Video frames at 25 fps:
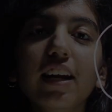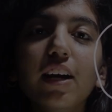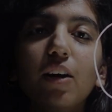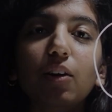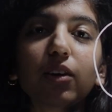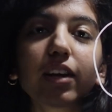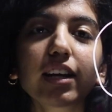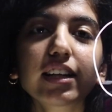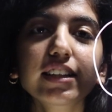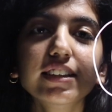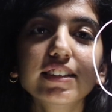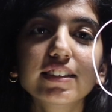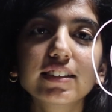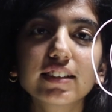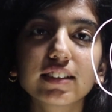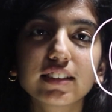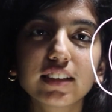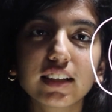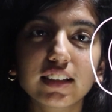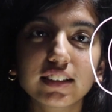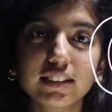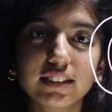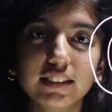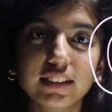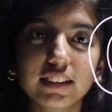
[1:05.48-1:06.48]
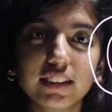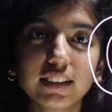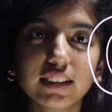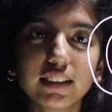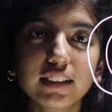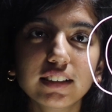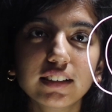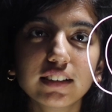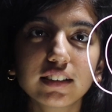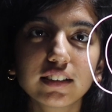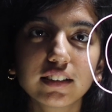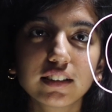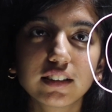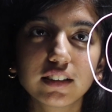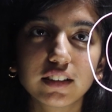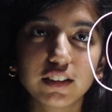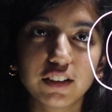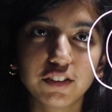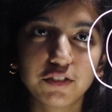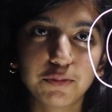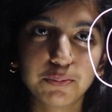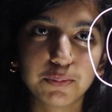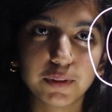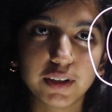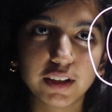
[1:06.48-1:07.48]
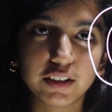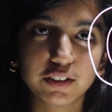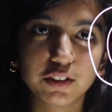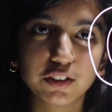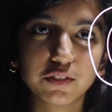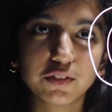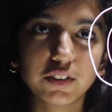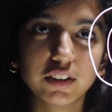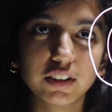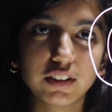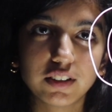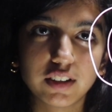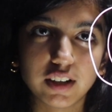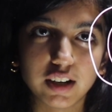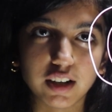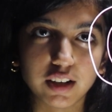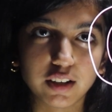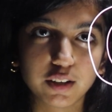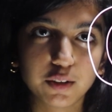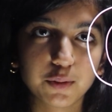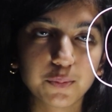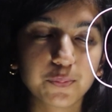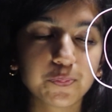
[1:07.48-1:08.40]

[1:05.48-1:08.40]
Now let's consider the curved path of the track.